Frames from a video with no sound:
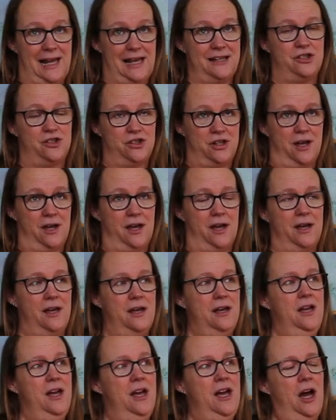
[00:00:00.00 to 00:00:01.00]
last year,
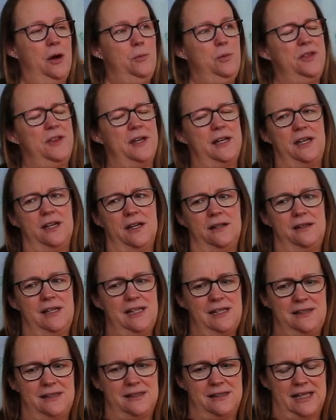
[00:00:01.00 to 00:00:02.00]
and we're thinking
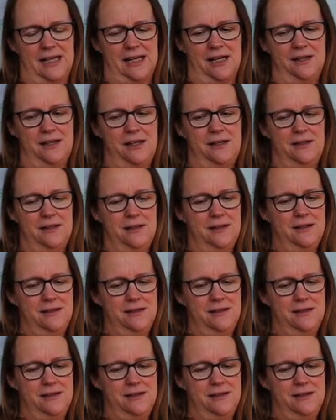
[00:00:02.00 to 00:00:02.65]
this singer